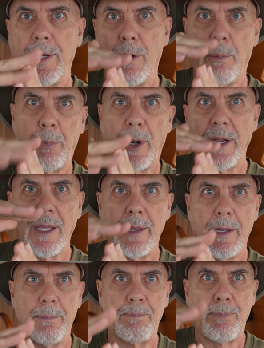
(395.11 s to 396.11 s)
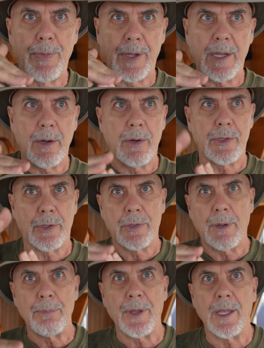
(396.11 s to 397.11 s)
you know, breaking the gears or
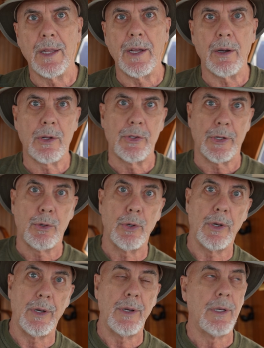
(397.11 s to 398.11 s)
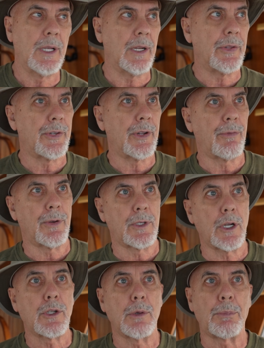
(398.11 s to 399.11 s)
something in there because it couldn't get itself
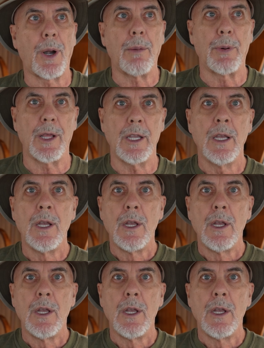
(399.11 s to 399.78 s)
adjusted properly.